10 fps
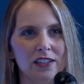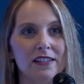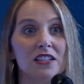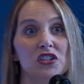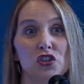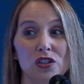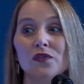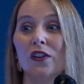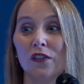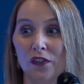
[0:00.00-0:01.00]
this is
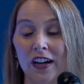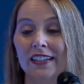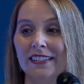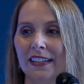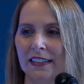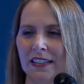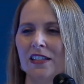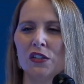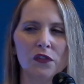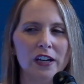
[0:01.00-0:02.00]
just for fun. Like this
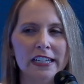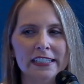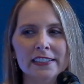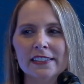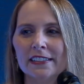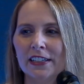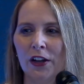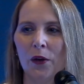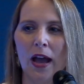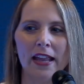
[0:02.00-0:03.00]
is fun, you
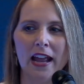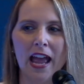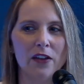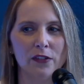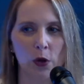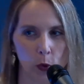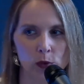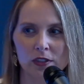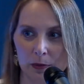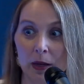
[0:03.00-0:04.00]
know, and I have
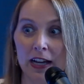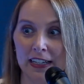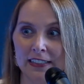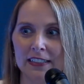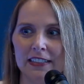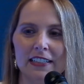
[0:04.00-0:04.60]
goals in mind.